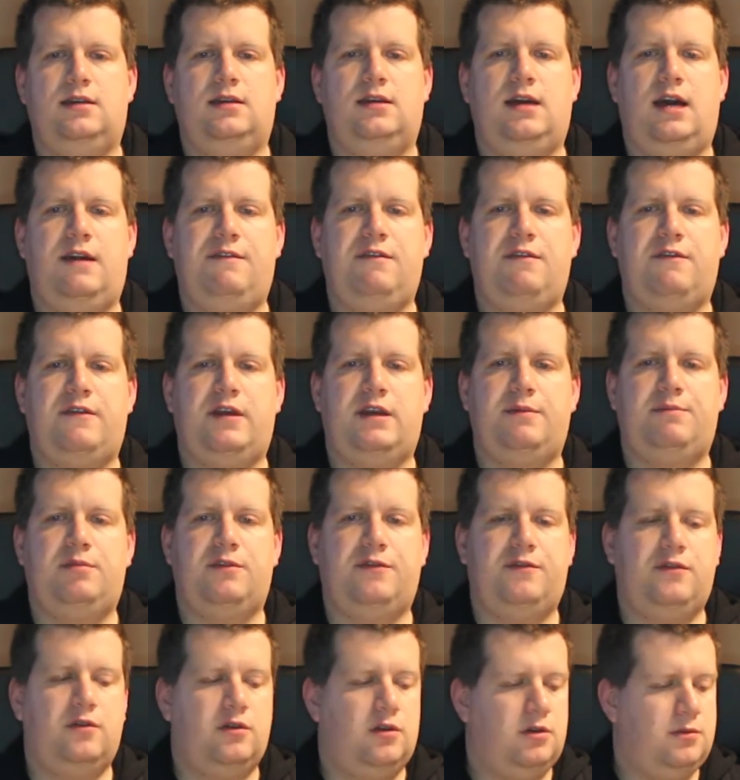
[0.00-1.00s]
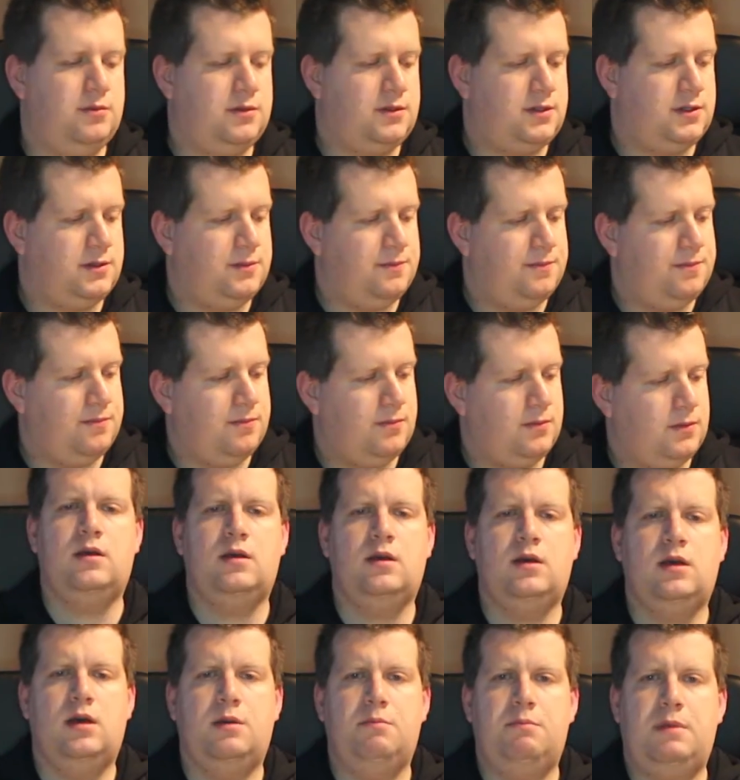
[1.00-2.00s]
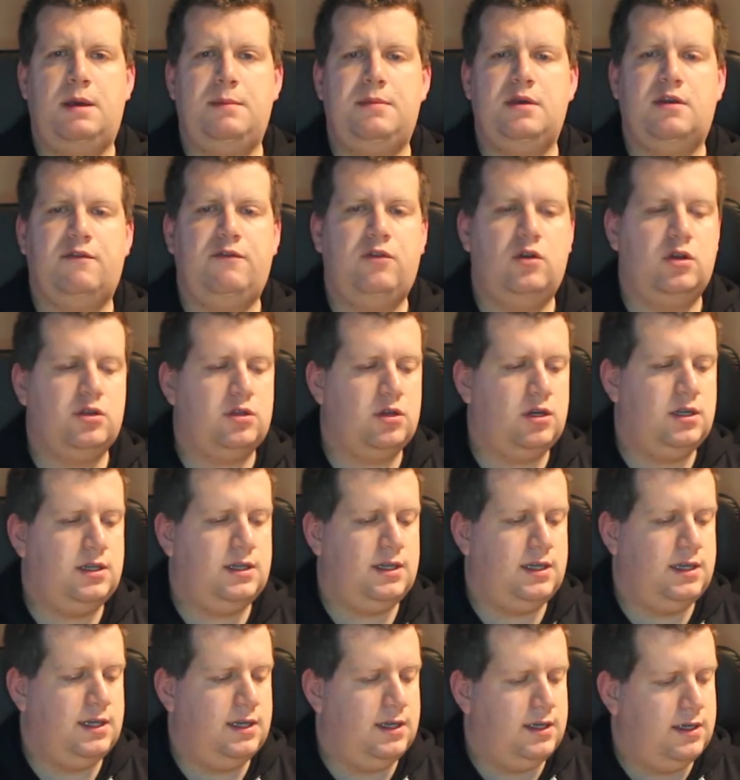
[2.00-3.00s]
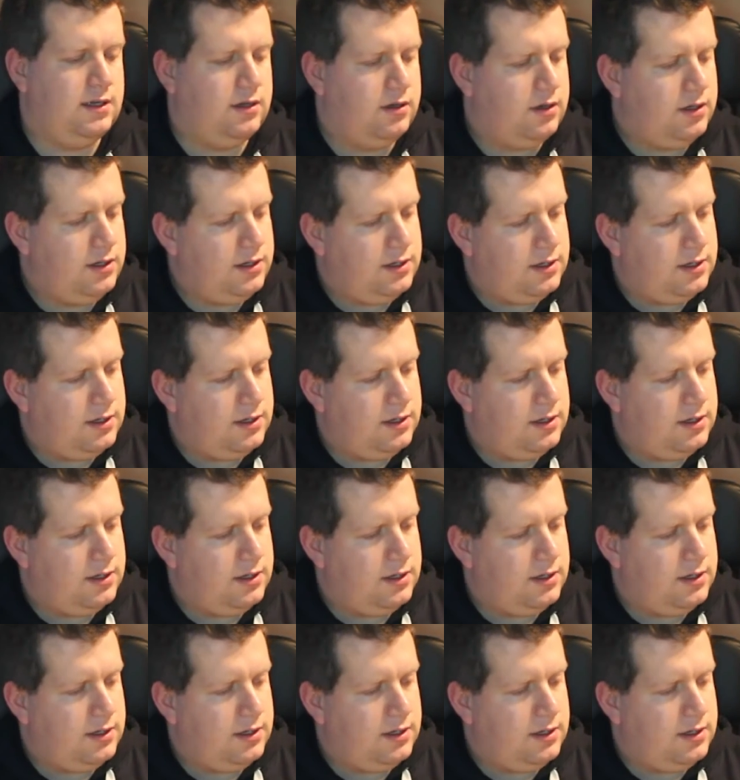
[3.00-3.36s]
heavyweight performs. Maybe a word on the